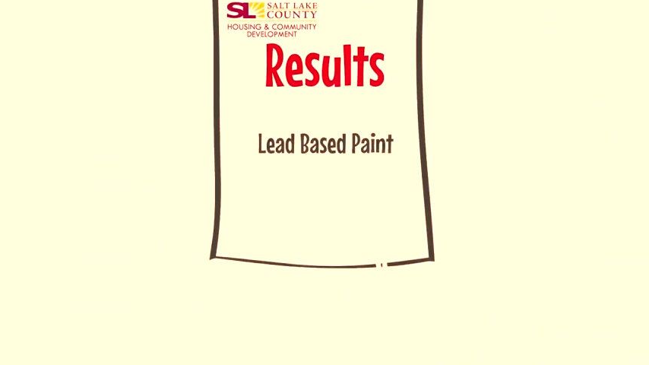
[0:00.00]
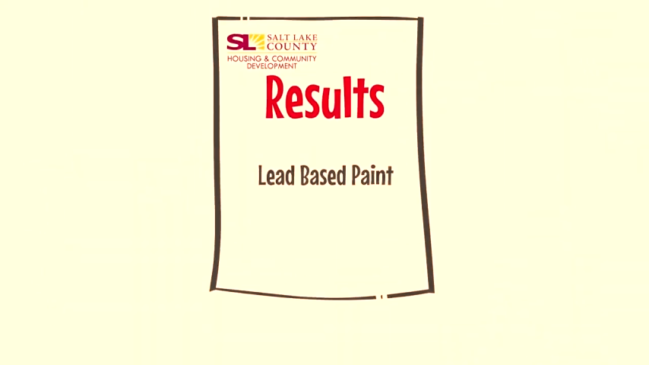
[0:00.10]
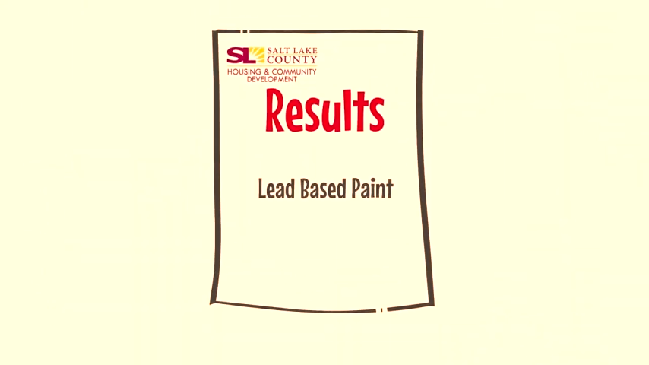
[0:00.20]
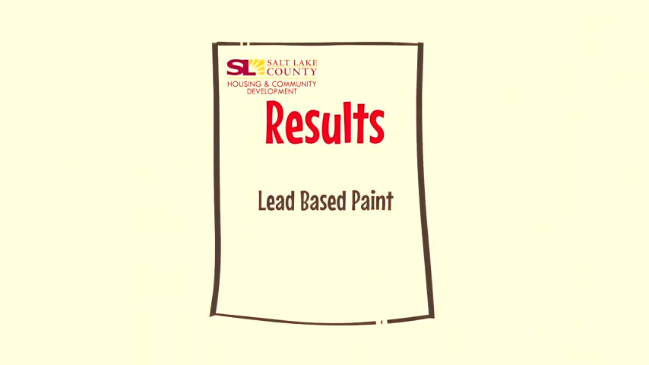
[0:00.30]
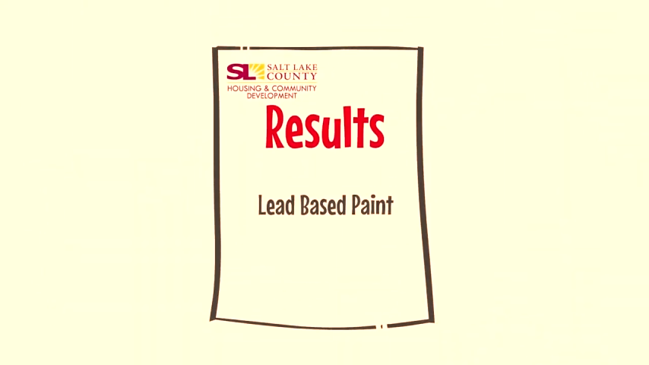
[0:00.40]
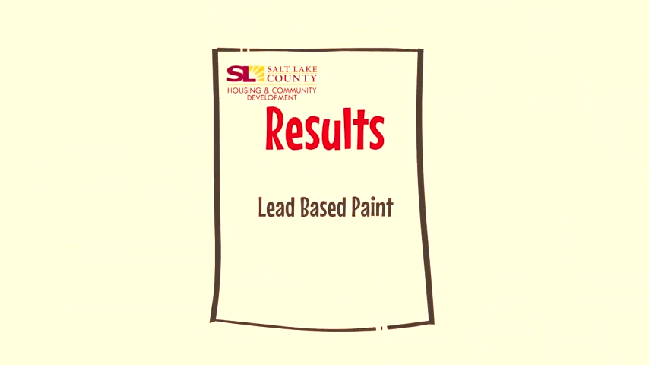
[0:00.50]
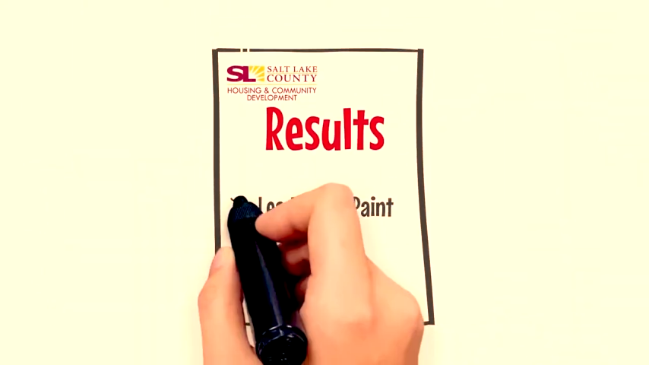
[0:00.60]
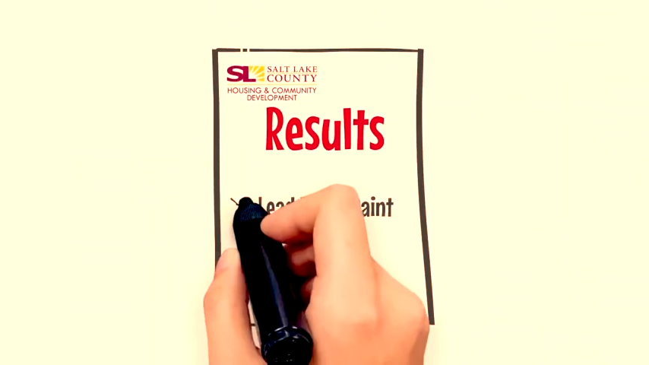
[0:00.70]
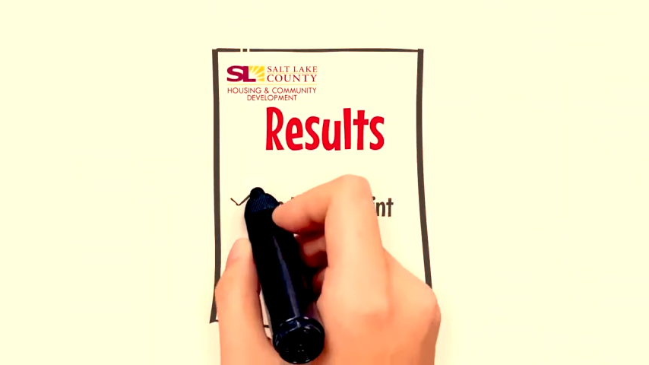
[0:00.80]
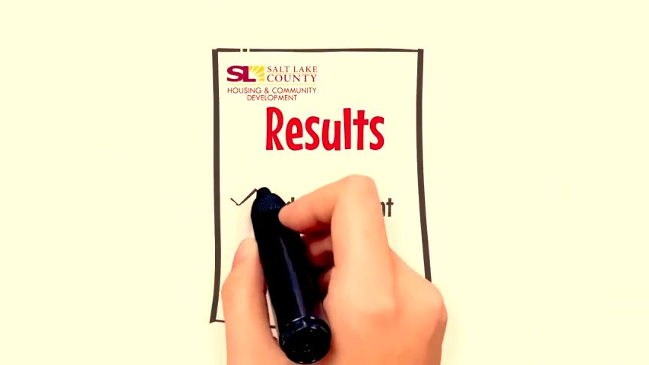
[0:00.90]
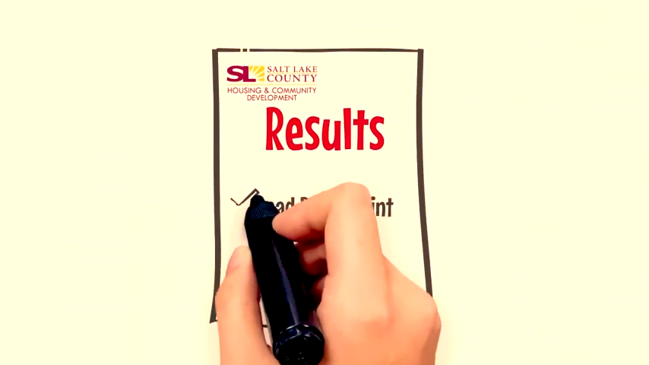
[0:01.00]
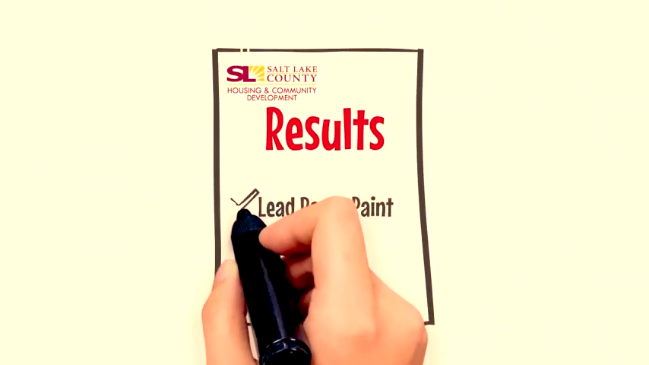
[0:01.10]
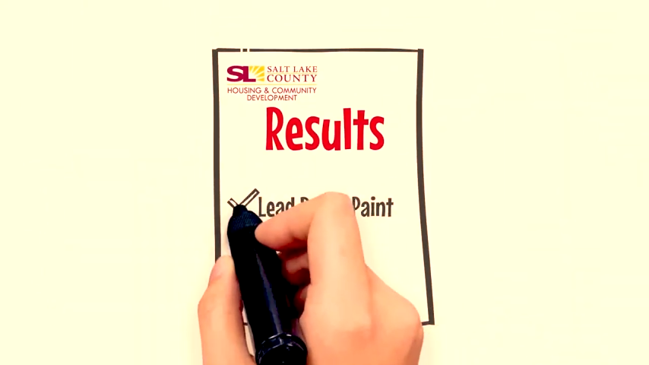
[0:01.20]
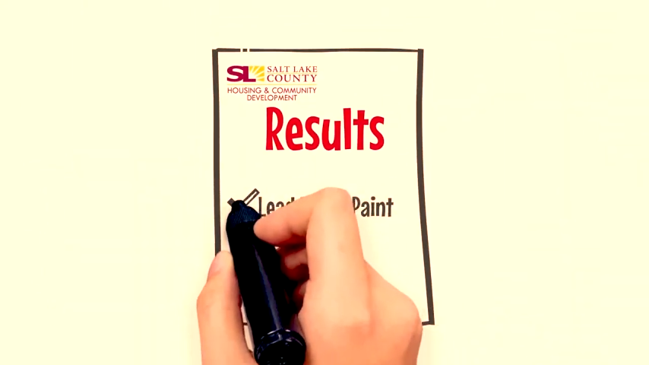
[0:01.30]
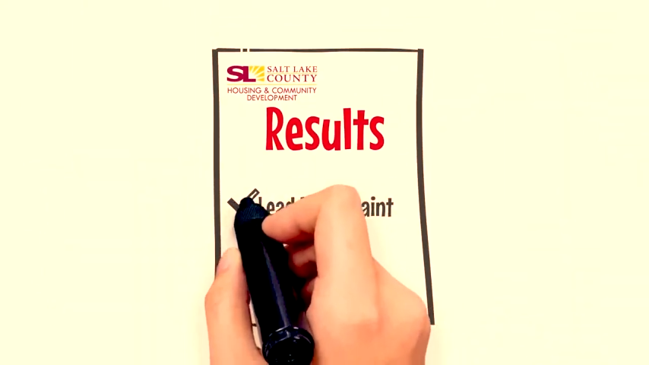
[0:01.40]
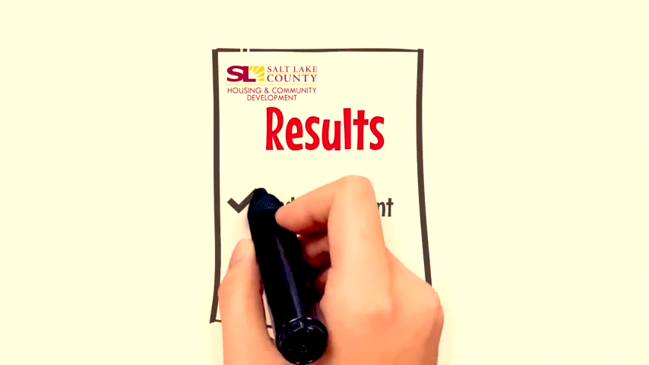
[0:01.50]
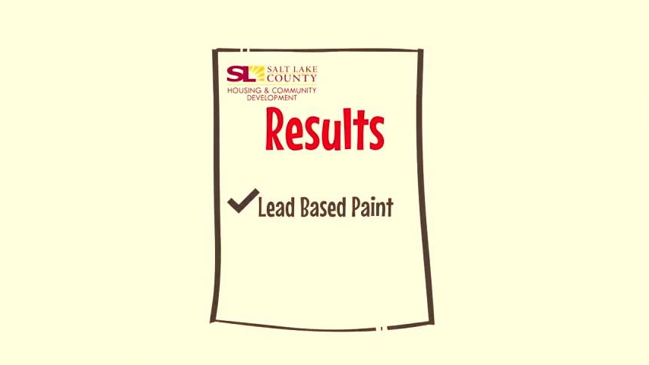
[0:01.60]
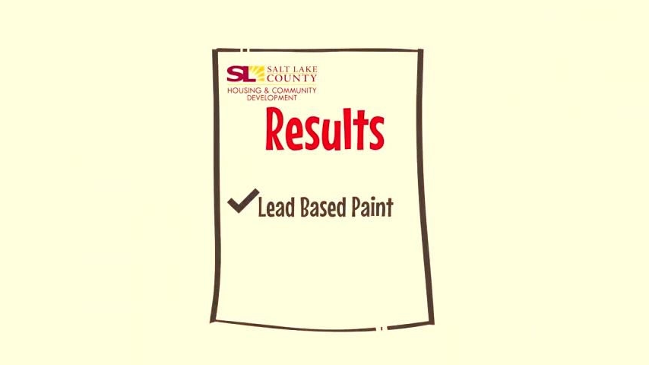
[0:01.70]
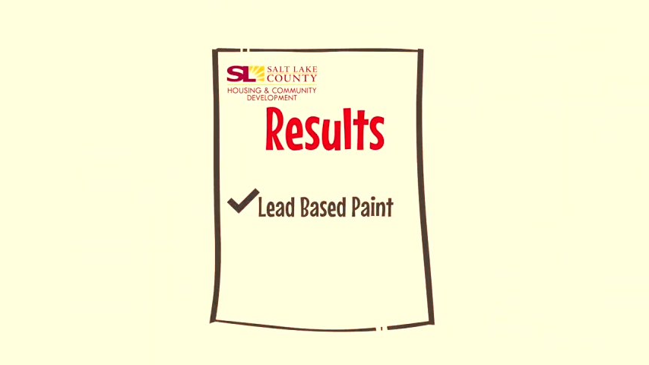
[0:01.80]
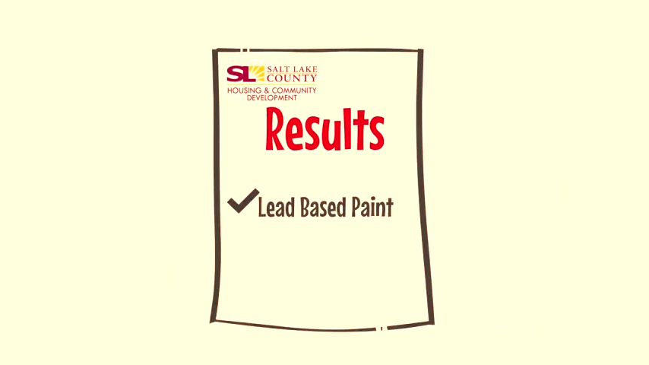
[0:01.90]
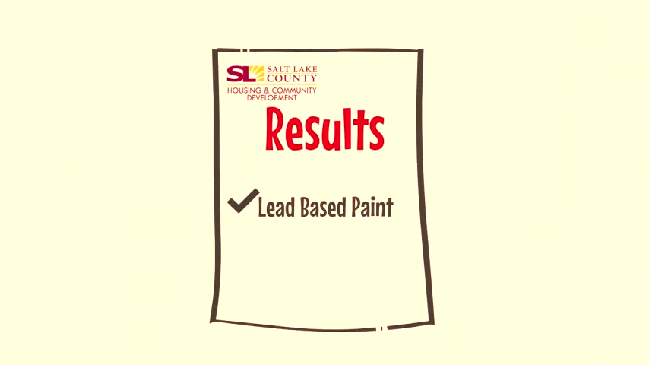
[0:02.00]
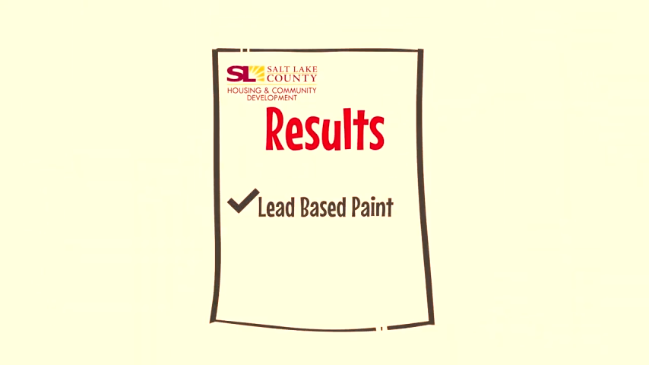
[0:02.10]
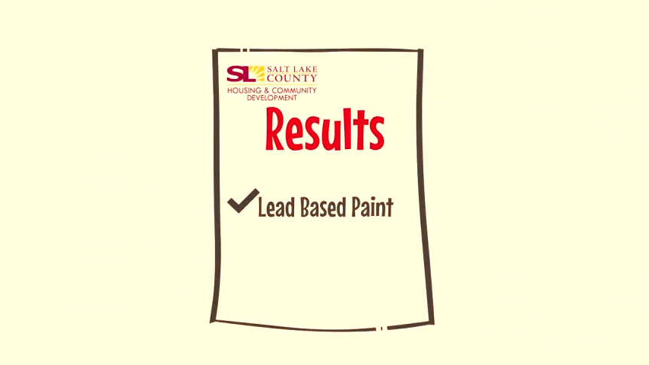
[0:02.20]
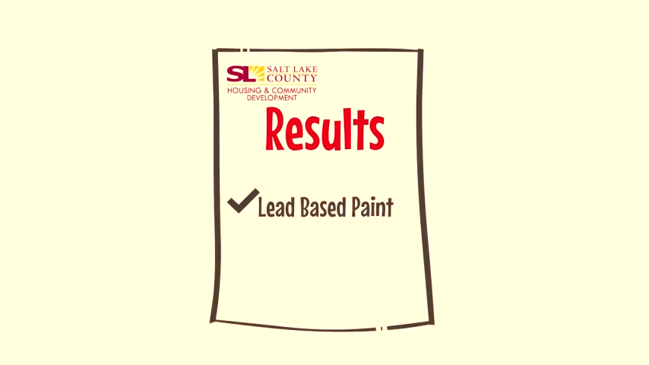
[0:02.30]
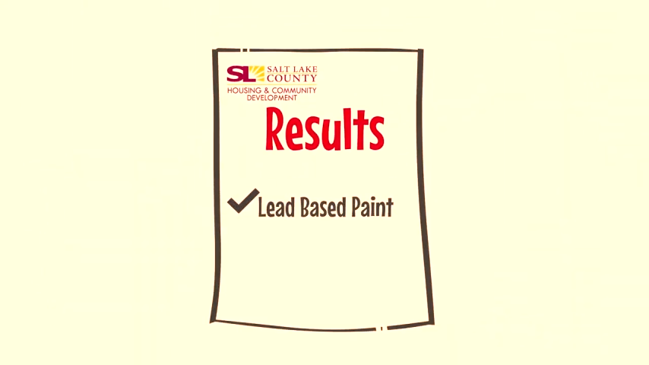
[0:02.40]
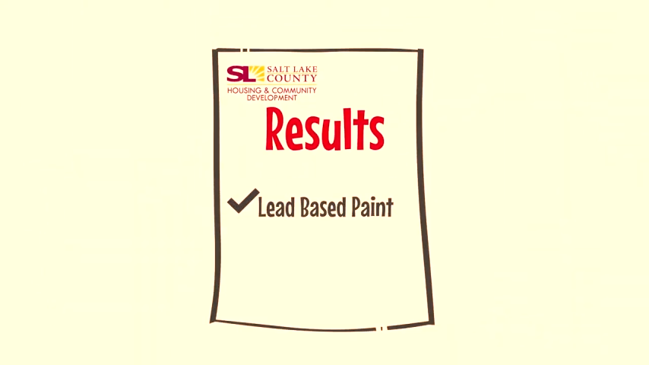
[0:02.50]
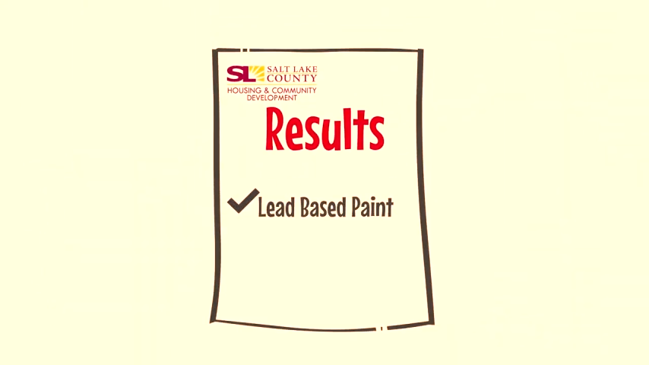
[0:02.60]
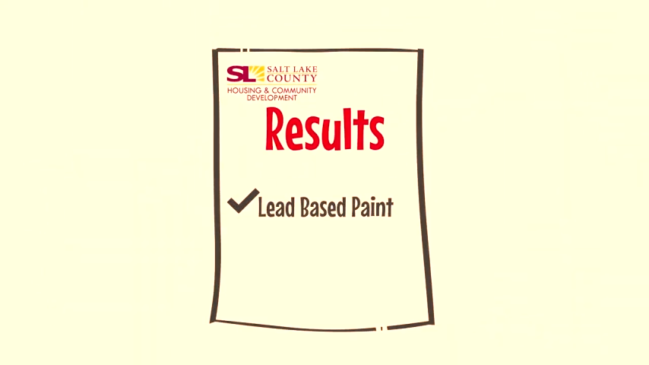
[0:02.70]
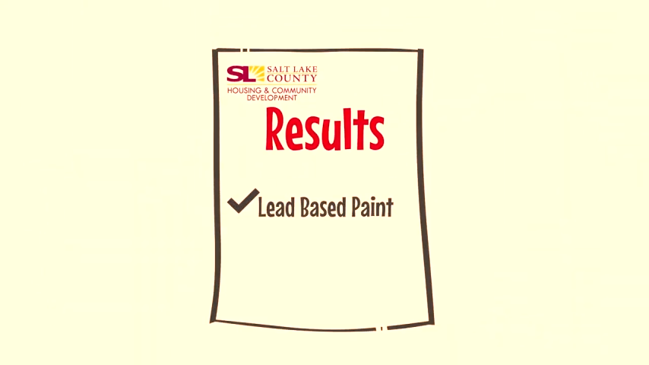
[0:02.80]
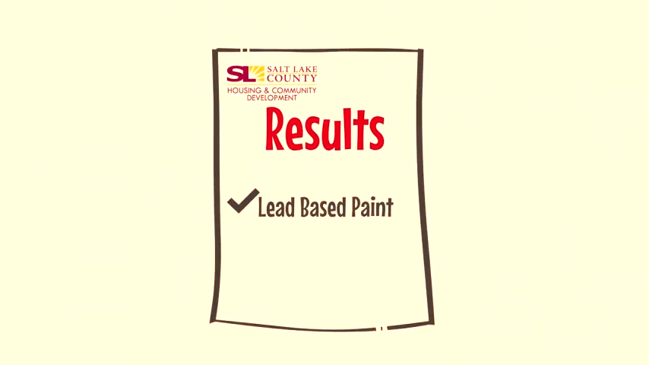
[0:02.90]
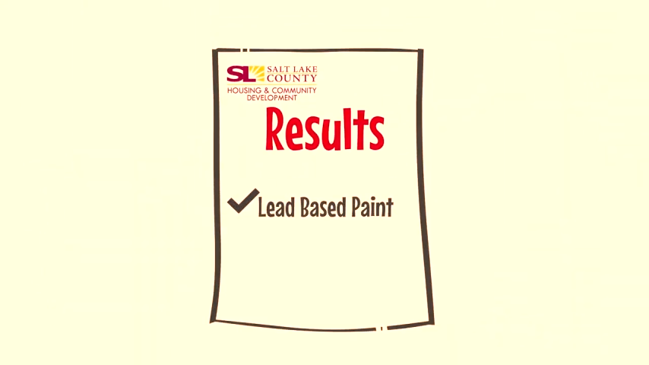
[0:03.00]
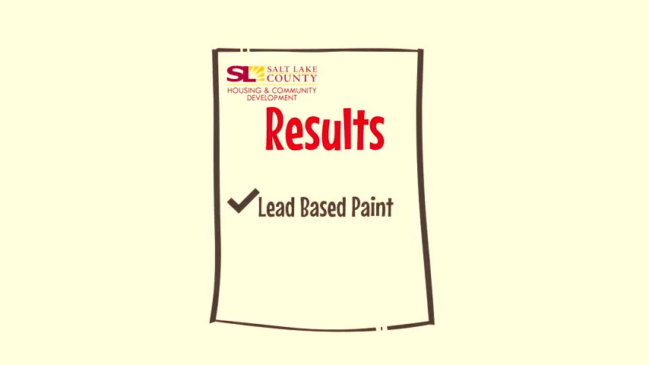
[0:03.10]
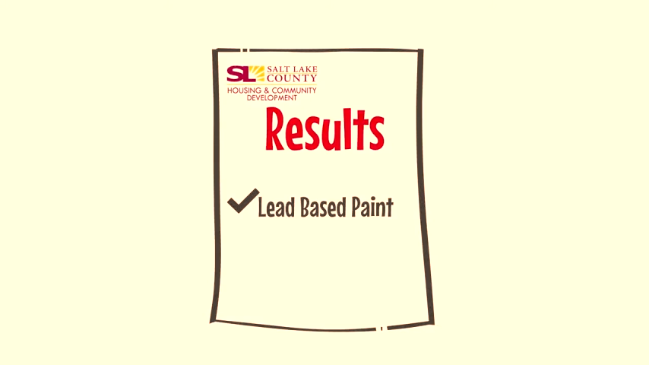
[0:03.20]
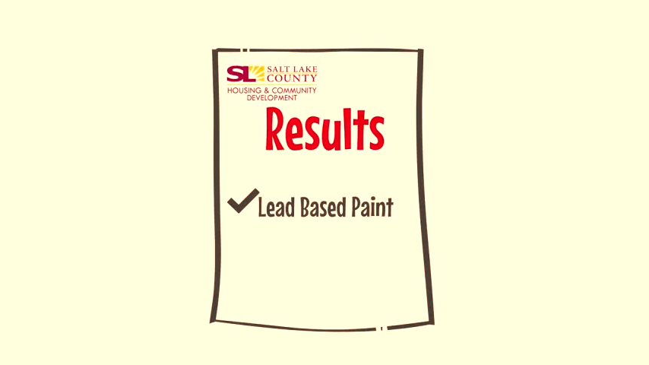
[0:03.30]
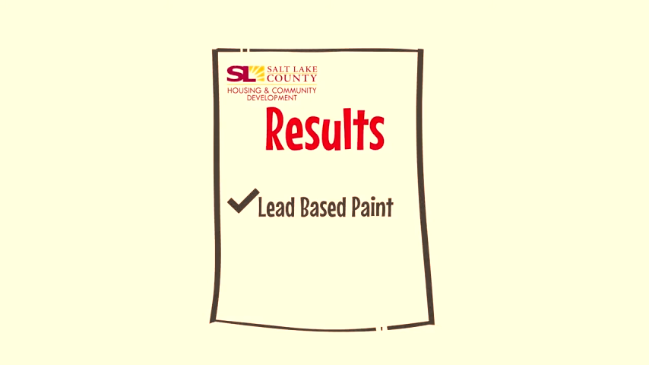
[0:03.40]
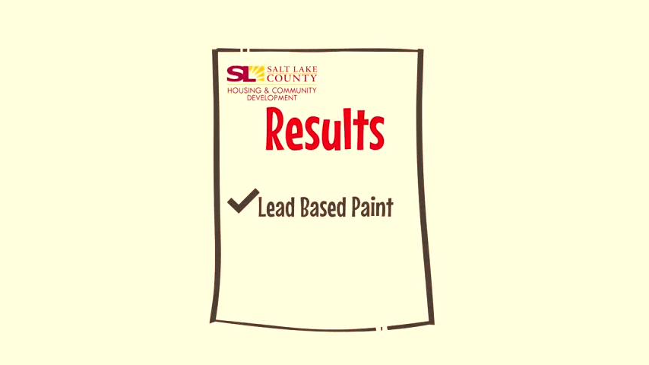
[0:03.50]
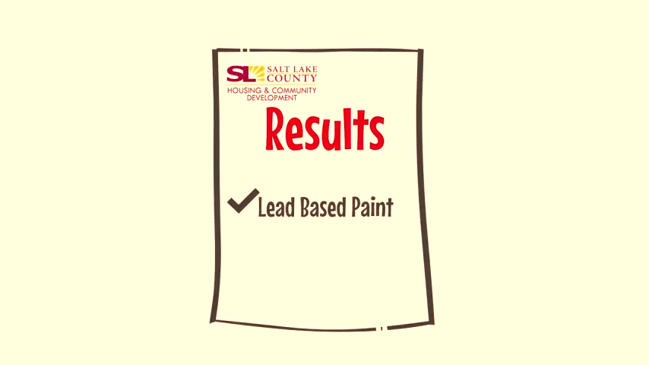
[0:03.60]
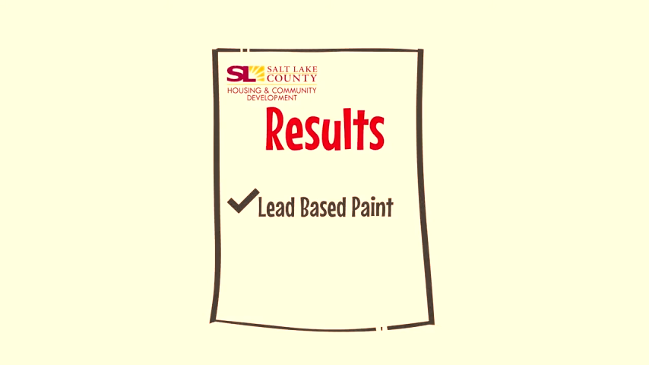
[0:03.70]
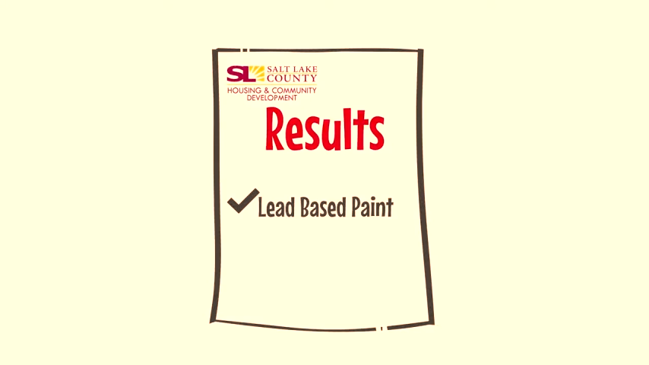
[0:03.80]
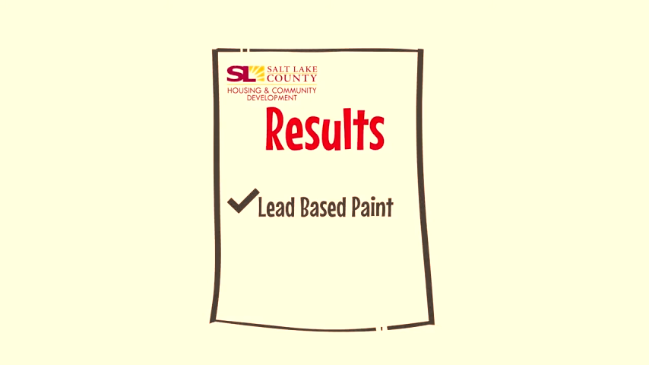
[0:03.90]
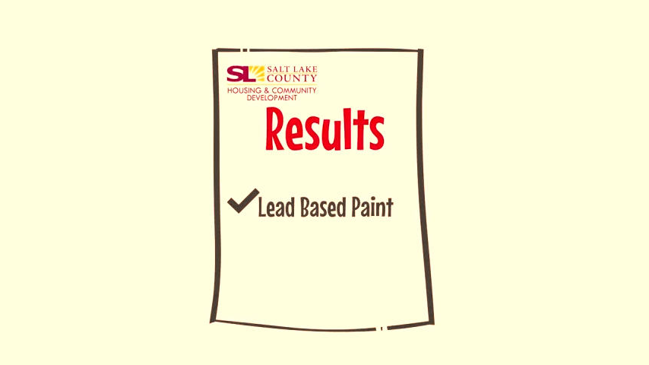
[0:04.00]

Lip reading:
No face is visible, so there are no lips to read.